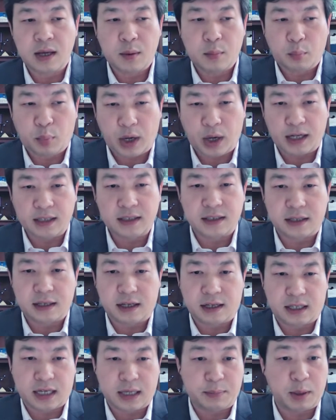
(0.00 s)
But
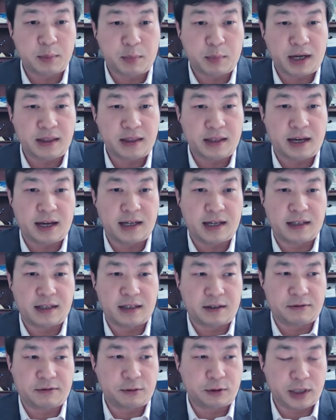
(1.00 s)
keep in mind
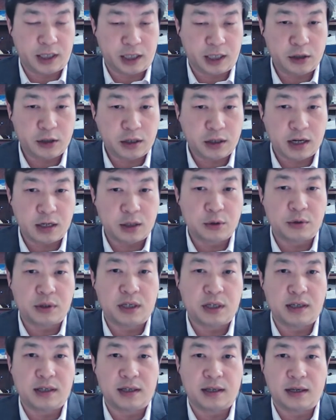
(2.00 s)
that for each
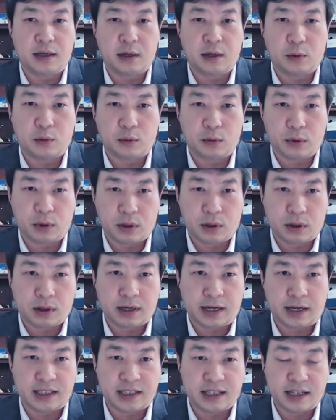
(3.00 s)
country,
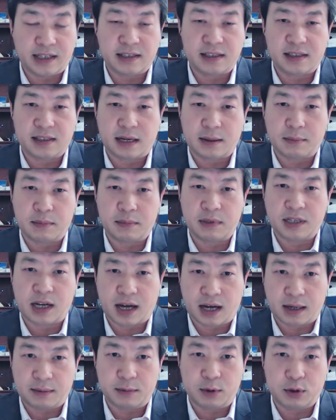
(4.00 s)
it takes some
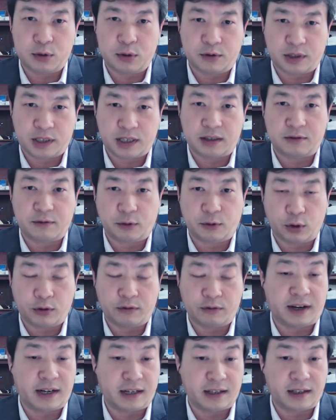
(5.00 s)
time to get a foreign
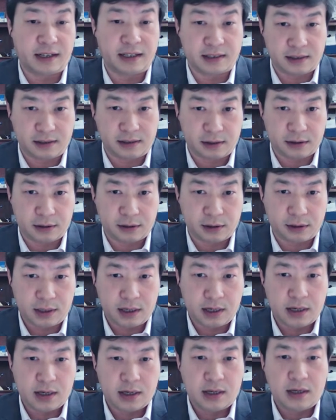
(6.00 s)
filing license.
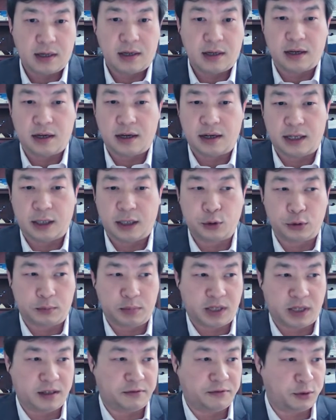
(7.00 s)
It could
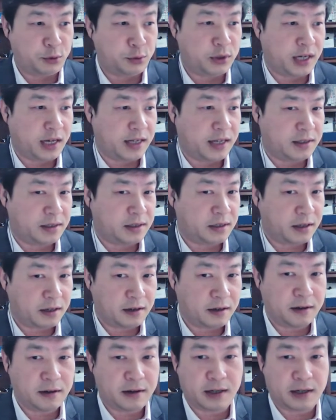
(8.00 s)
be a few days
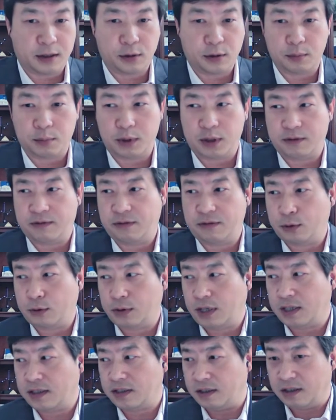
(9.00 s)
here, it could be a few
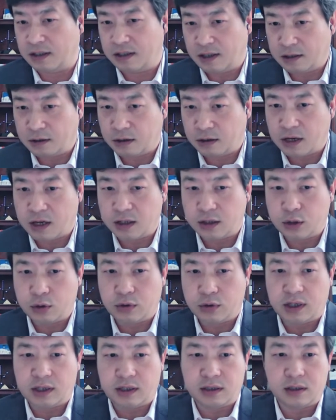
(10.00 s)
days in other
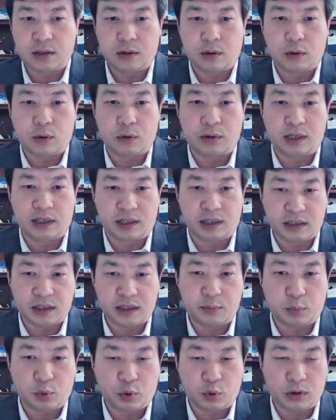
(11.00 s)
countries, so it is
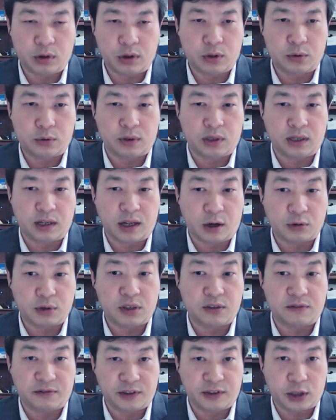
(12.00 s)
important to allow
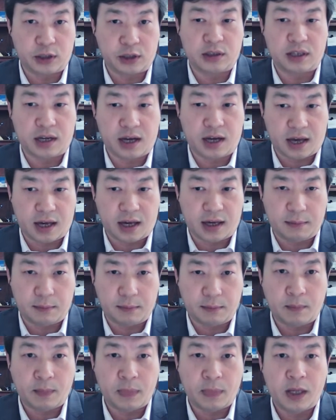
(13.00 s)
sufficient
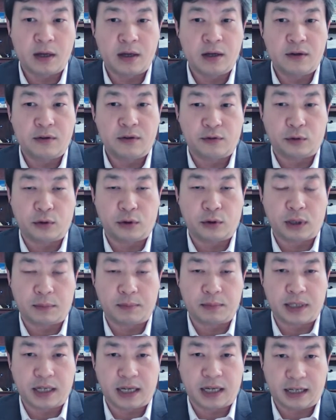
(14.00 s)
time for
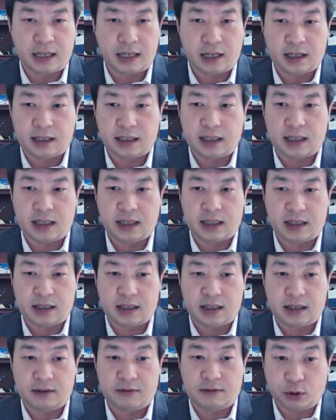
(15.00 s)
obtaining
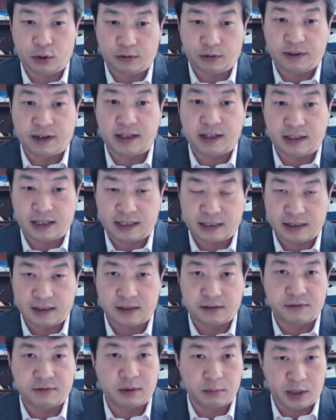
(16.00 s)
the foreign filing
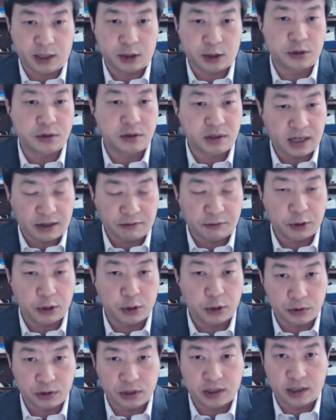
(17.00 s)
license from each and every
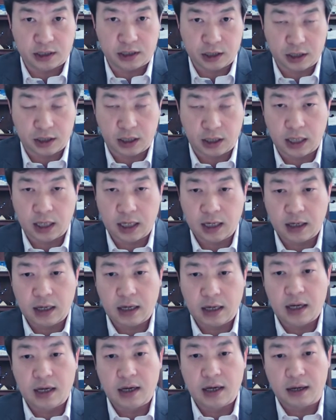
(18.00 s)
jurisdiction.
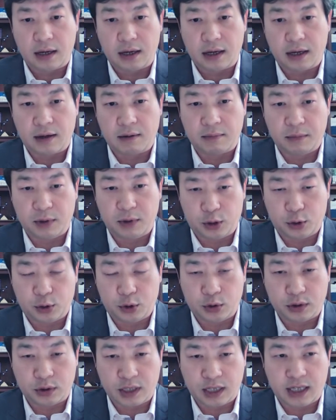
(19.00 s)

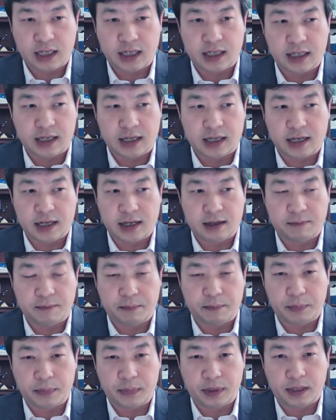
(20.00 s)
Usually,
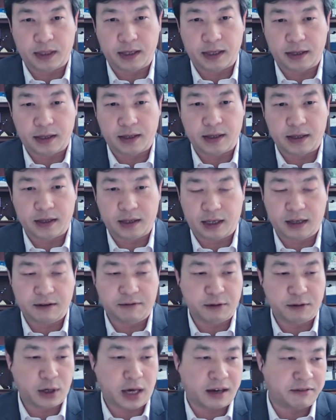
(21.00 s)

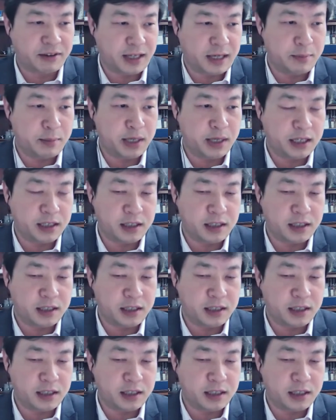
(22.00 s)
if you have imminent